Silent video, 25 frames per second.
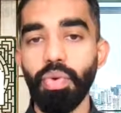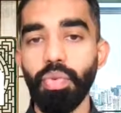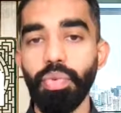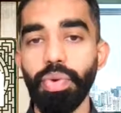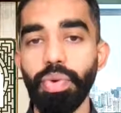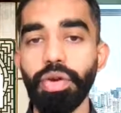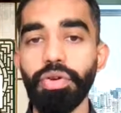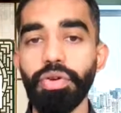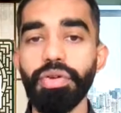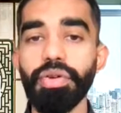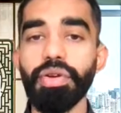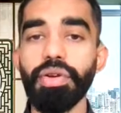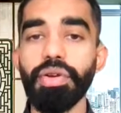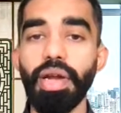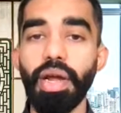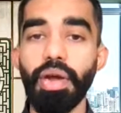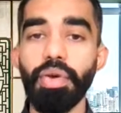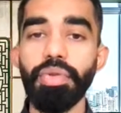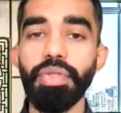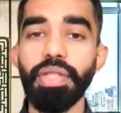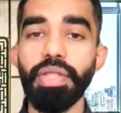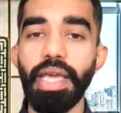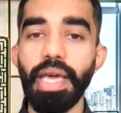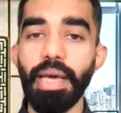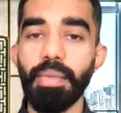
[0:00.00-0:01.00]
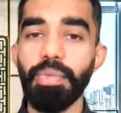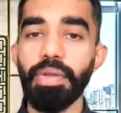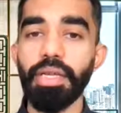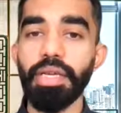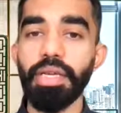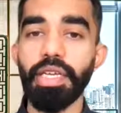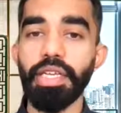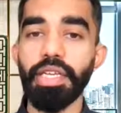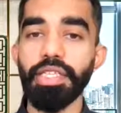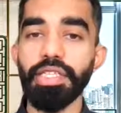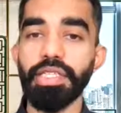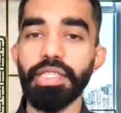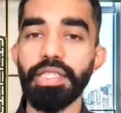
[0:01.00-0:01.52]
we're going to ground the
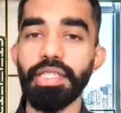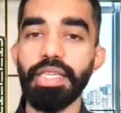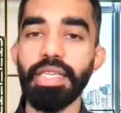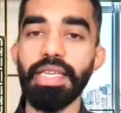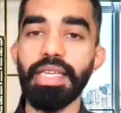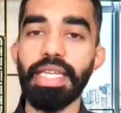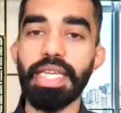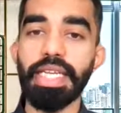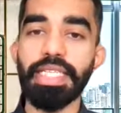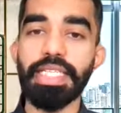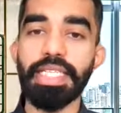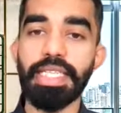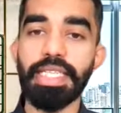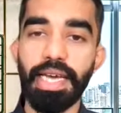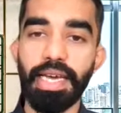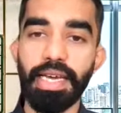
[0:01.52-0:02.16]
application in LinkedIn